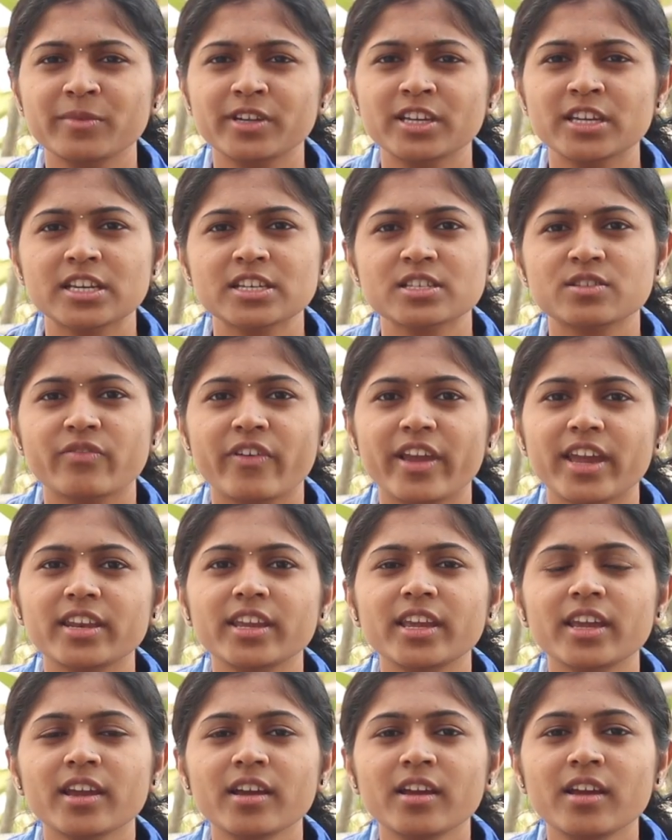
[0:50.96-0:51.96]
meeting is
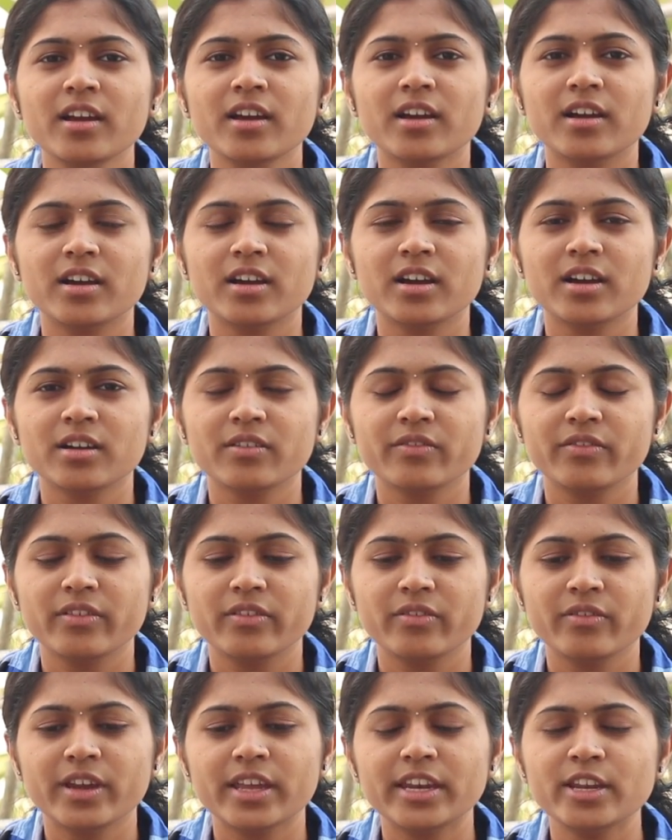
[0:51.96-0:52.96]
very
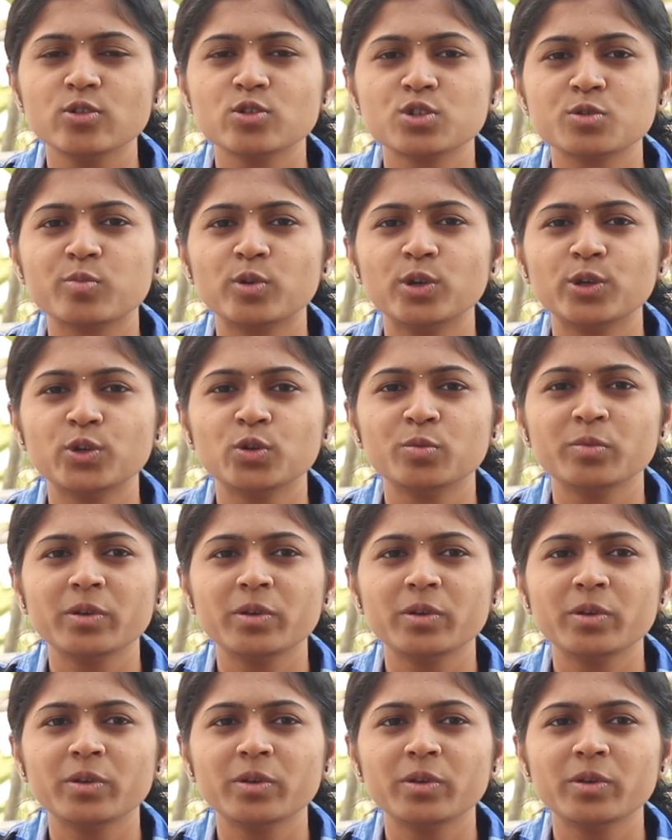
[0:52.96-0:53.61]
very useful to